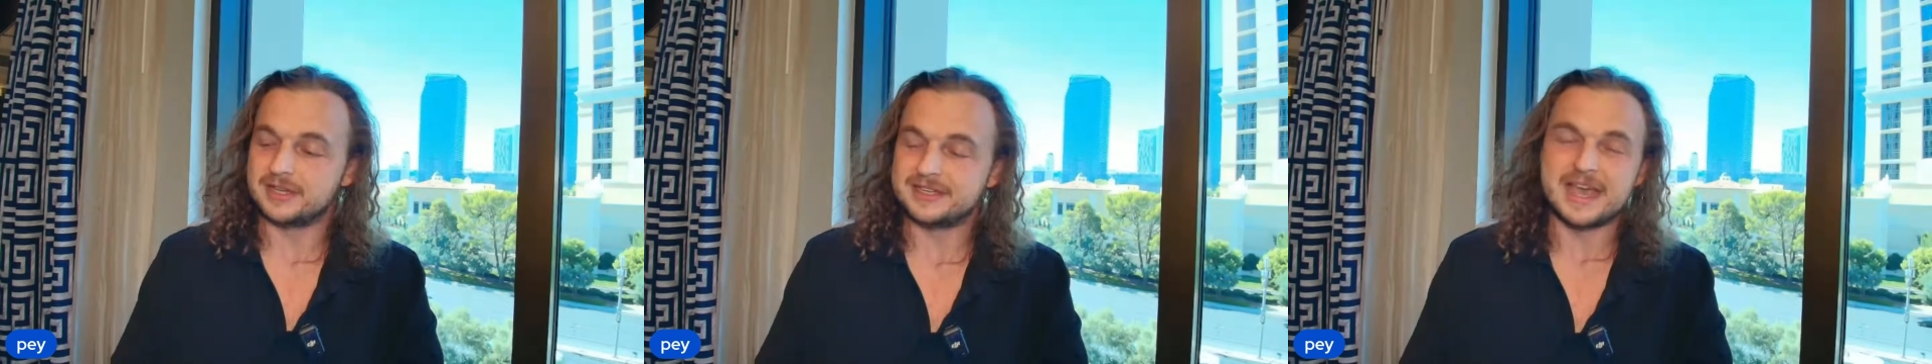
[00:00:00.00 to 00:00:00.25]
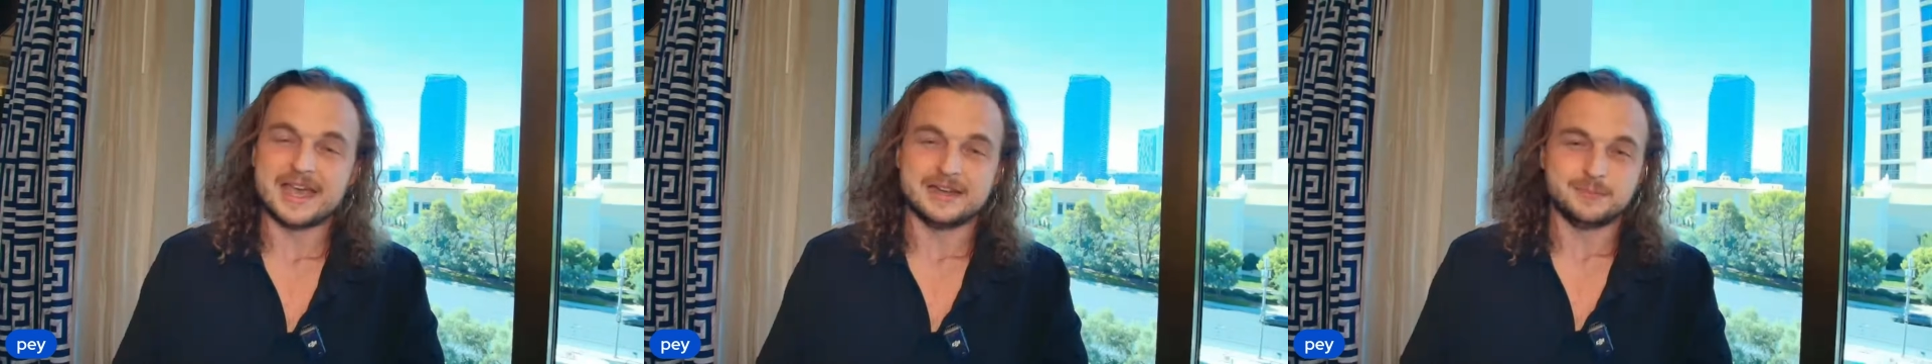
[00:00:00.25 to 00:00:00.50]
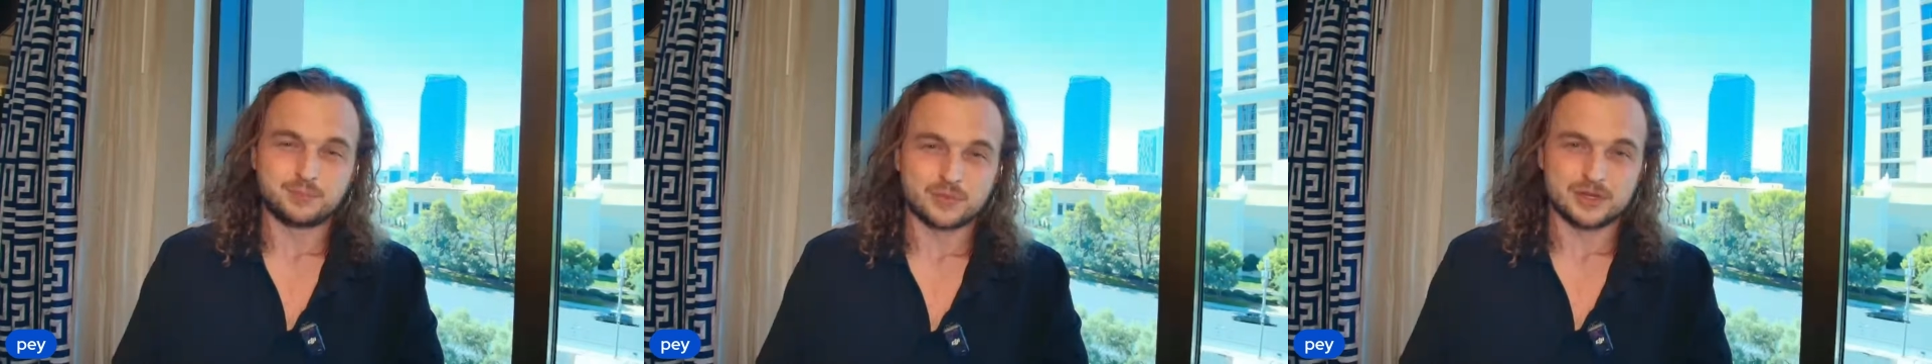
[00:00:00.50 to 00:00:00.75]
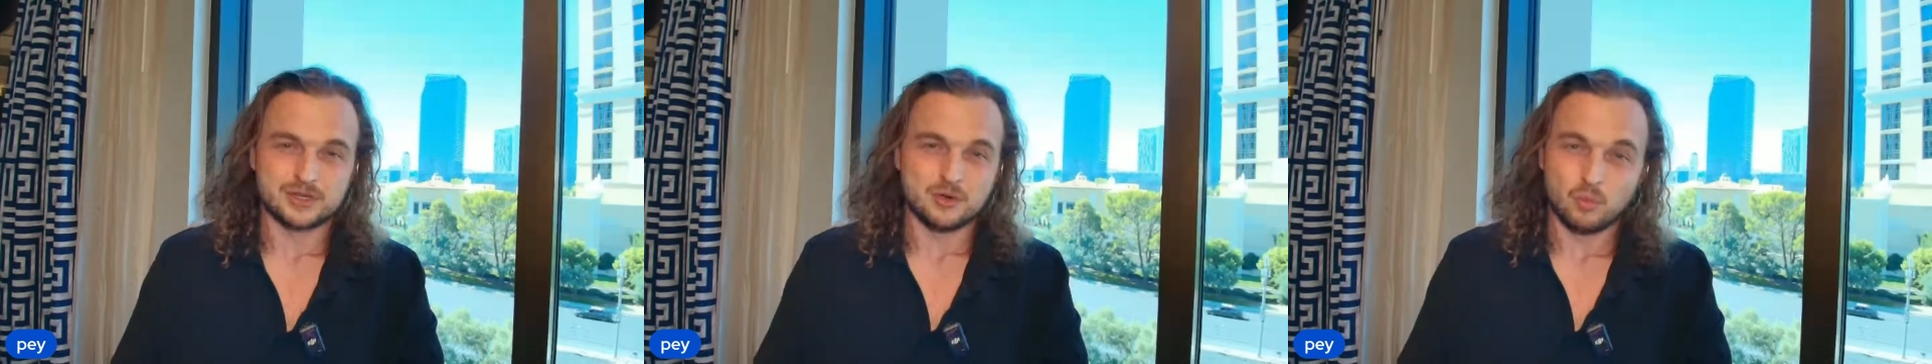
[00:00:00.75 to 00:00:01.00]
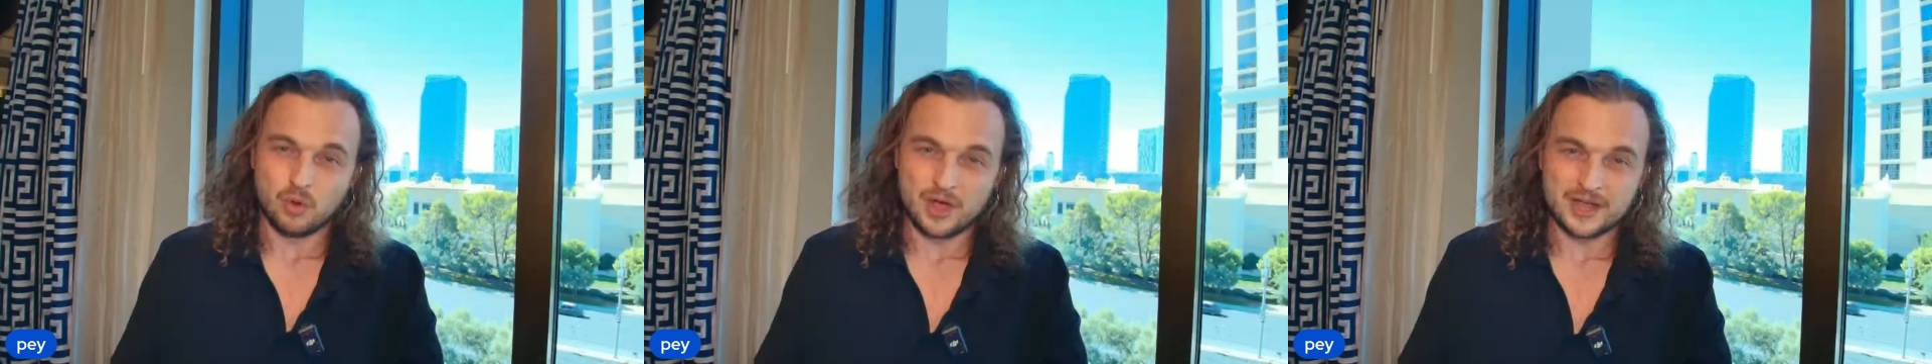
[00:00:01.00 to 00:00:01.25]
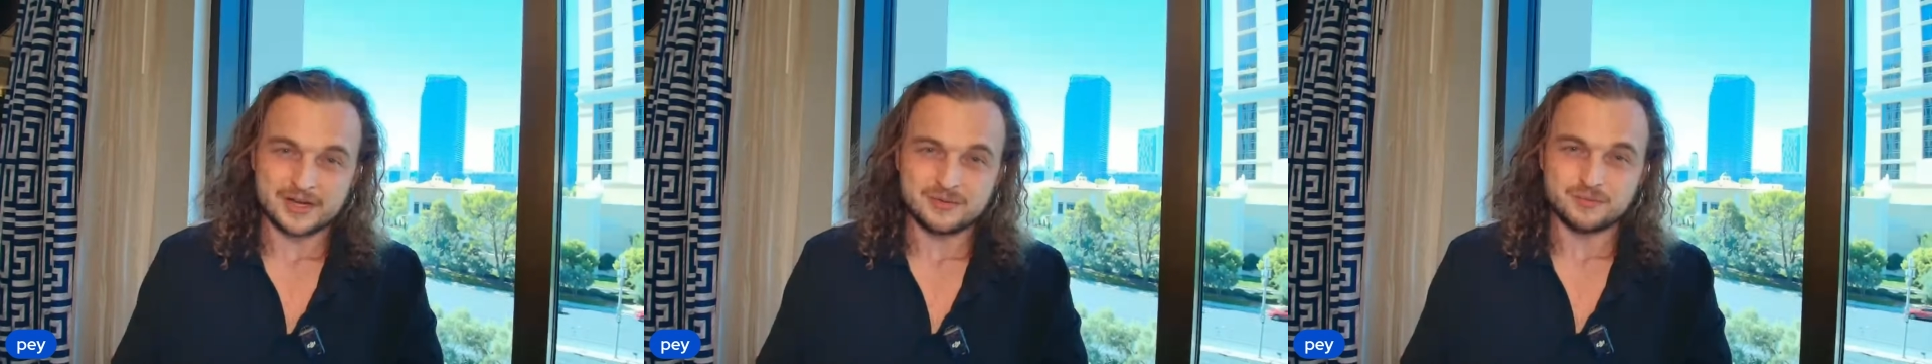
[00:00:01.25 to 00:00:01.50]
But again, you know,
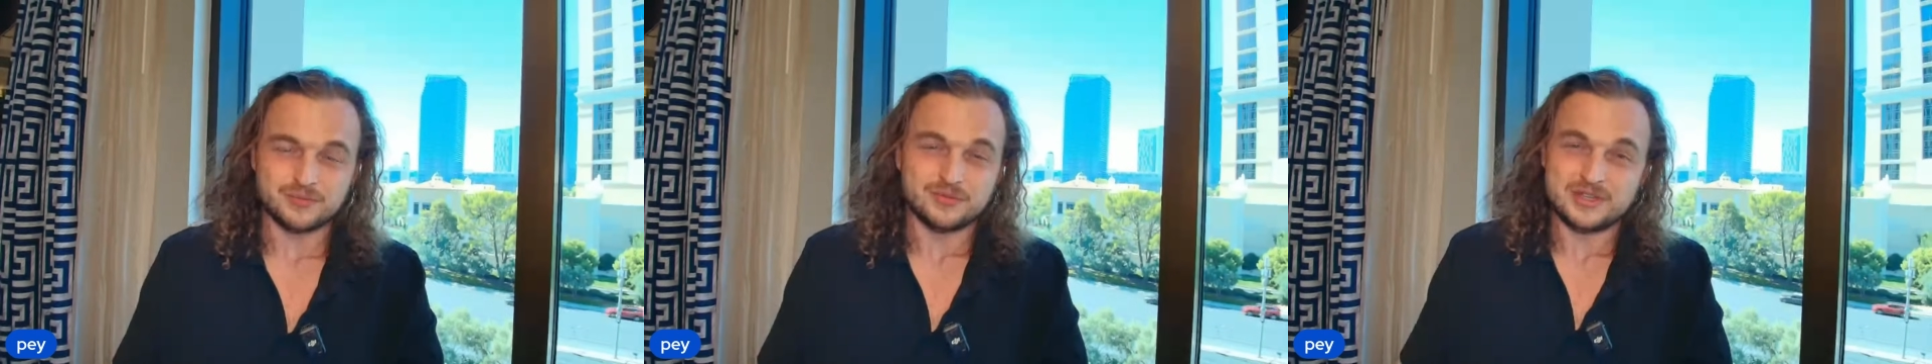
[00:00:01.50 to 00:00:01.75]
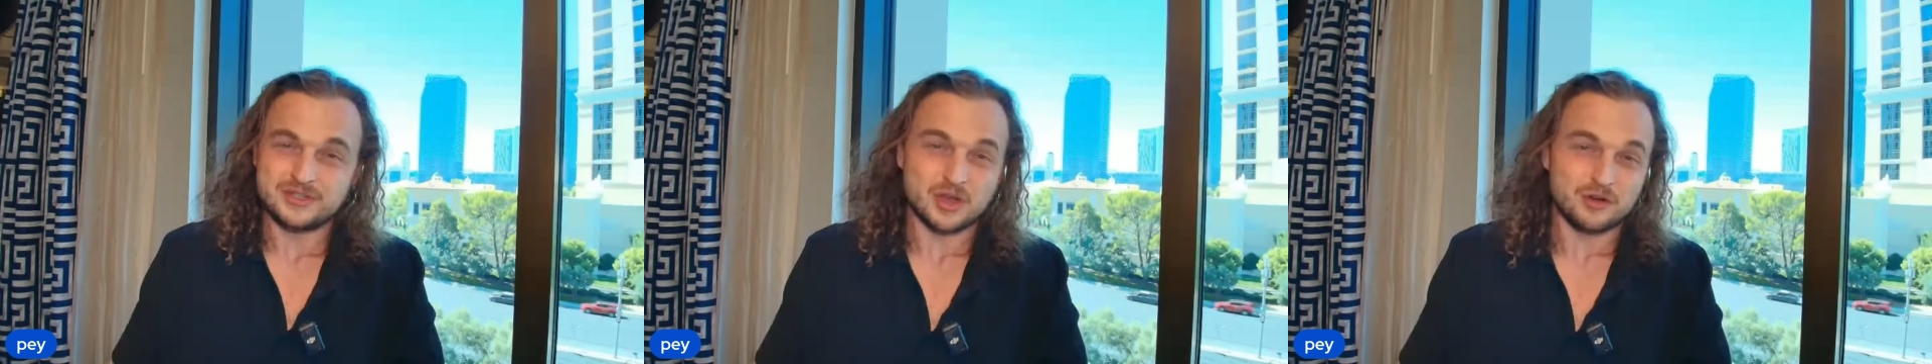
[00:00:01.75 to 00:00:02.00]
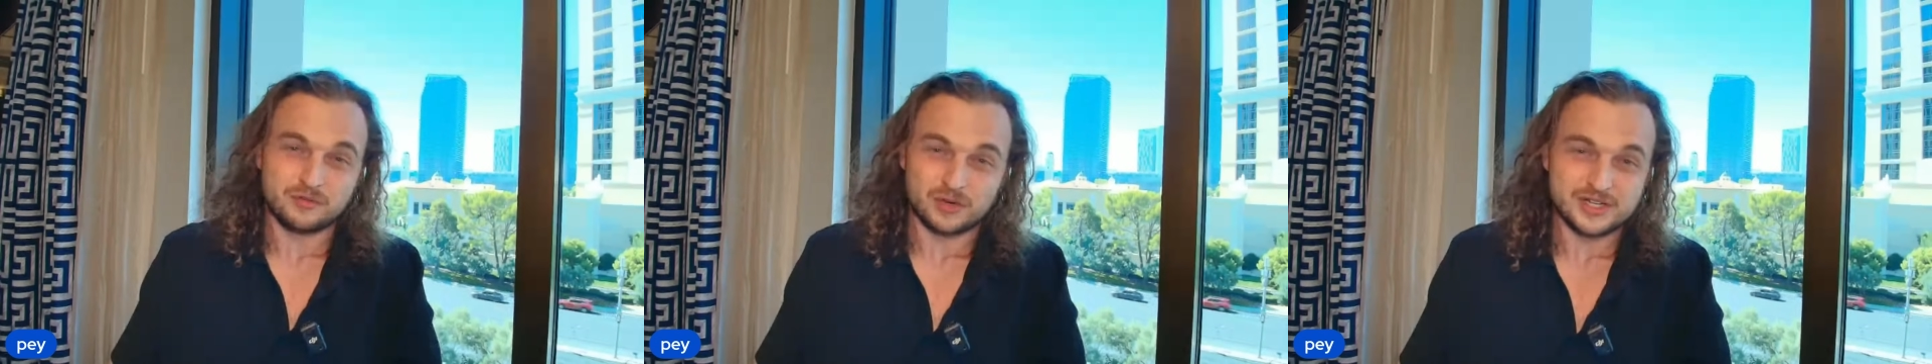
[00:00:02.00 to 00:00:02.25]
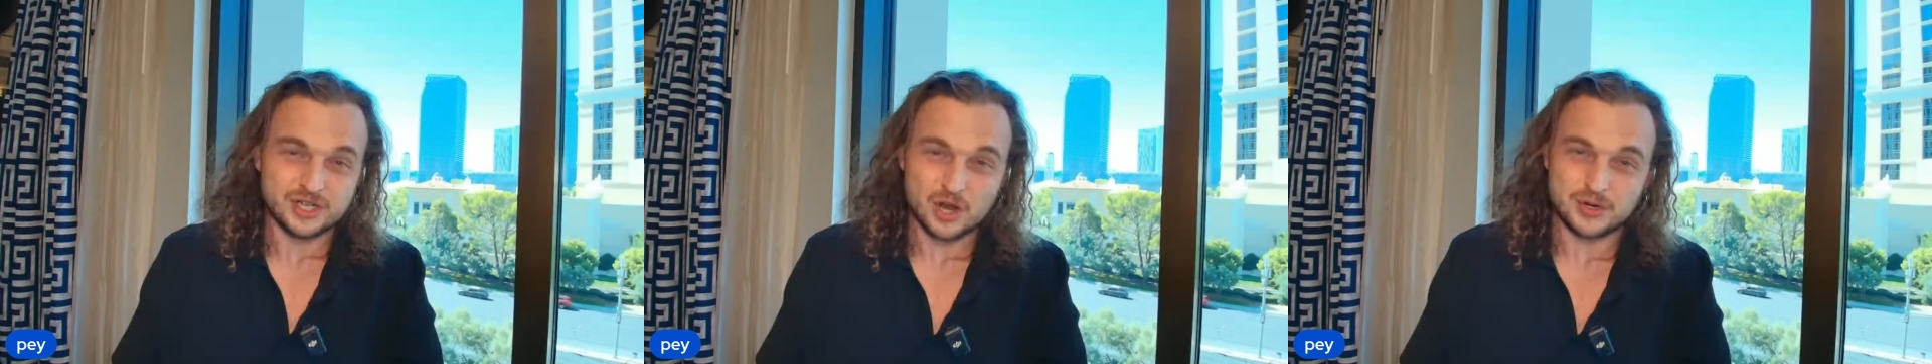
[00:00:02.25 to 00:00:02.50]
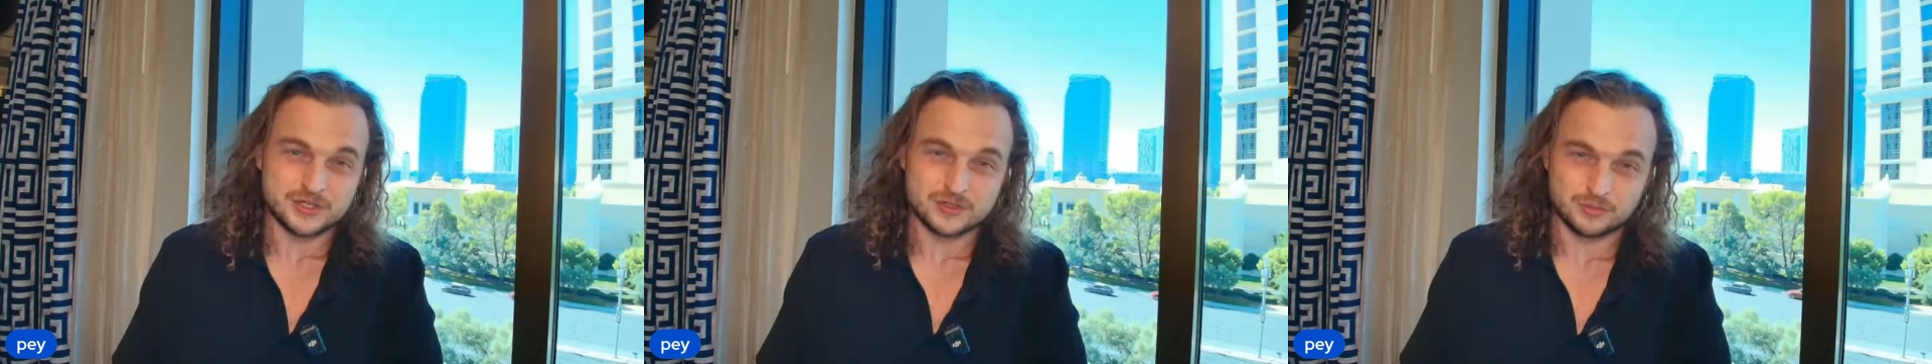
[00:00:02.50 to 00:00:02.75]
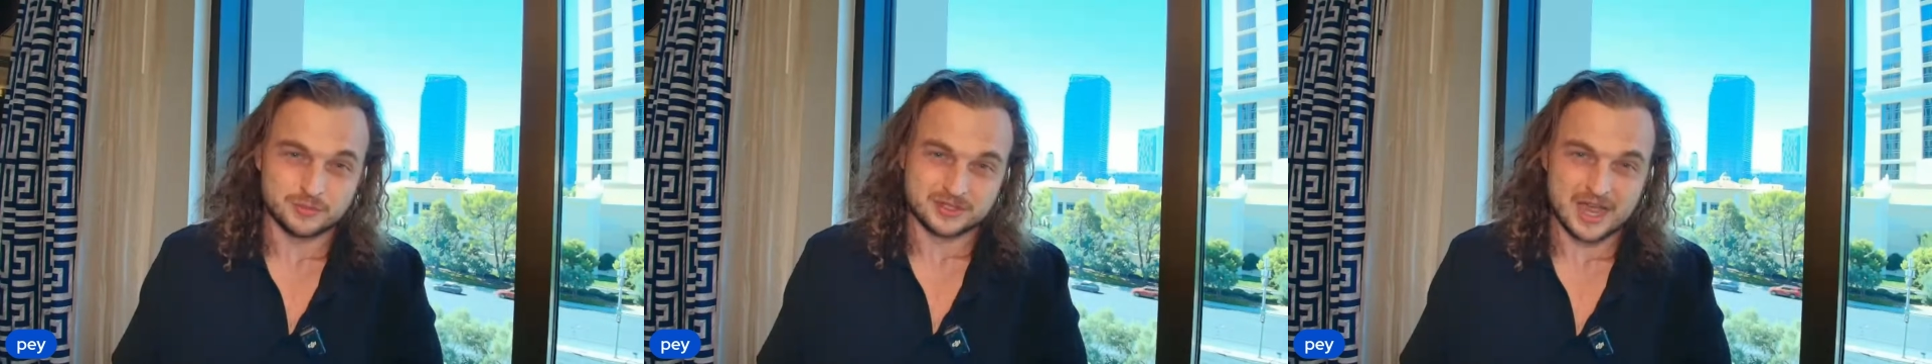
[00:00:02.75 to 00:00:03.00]
one, these are free
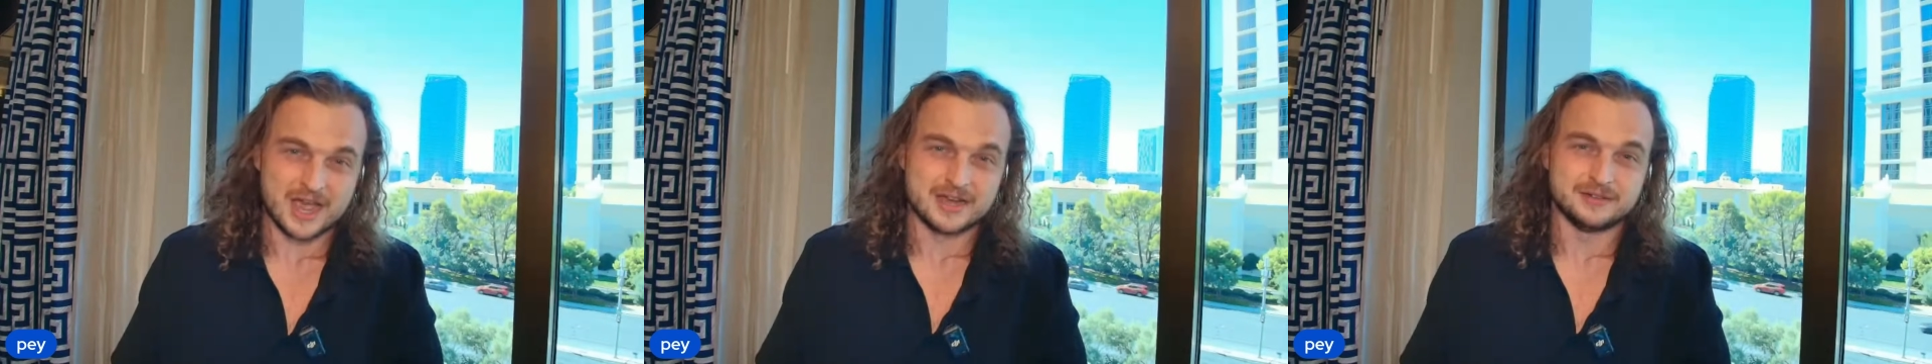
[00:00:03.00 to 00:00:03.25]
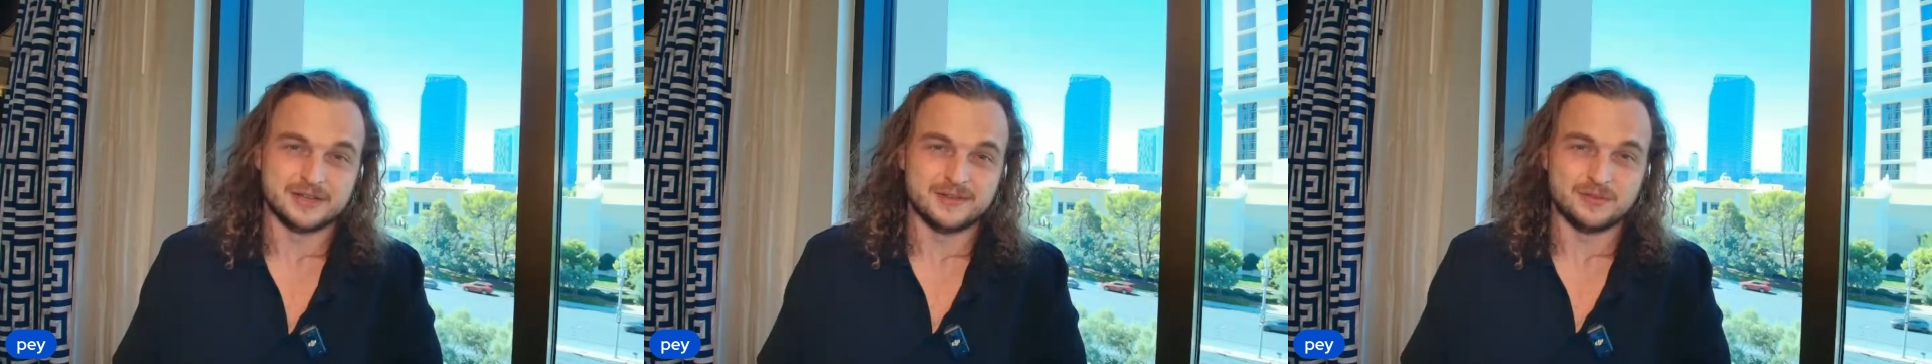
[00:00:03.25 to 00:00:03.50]
tokens from this guy.